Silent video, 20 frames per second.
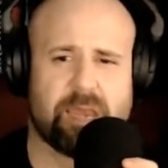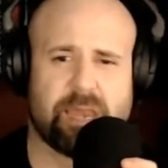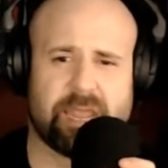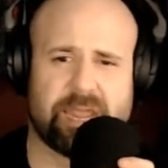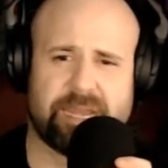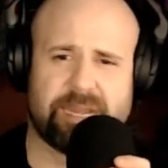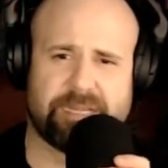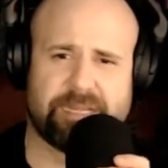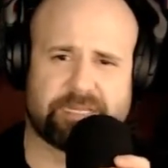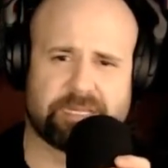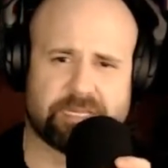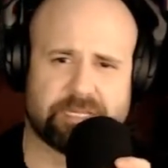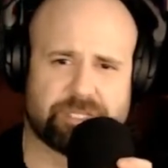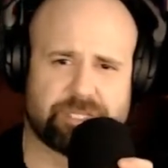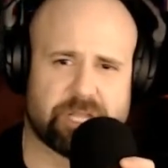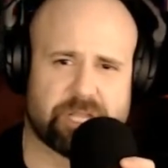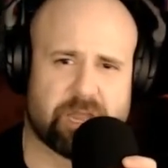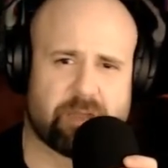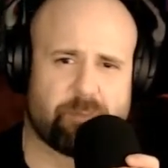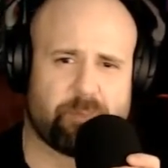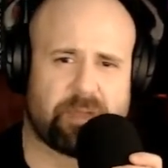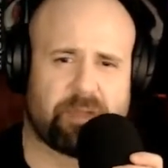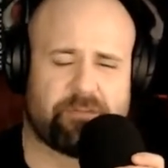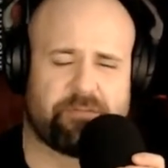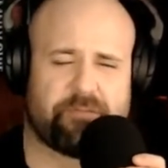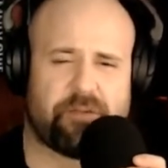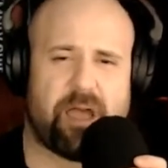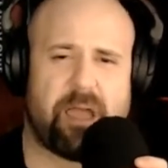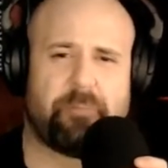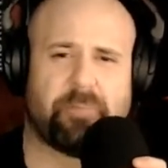Ladies and
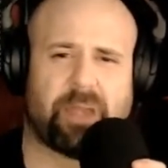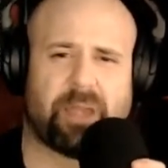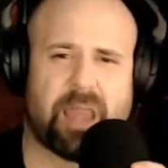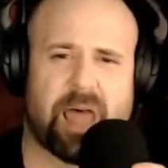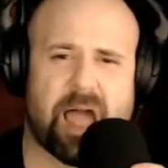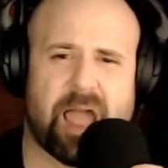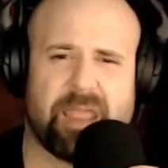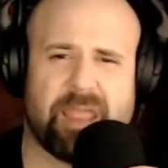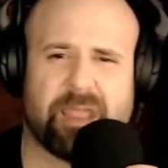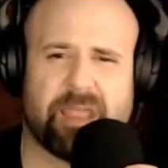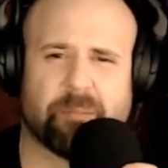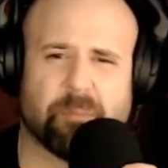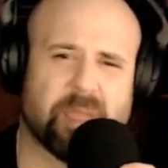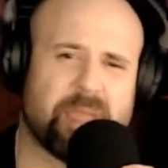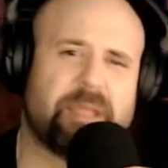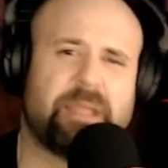gentlemen, if I'm lying,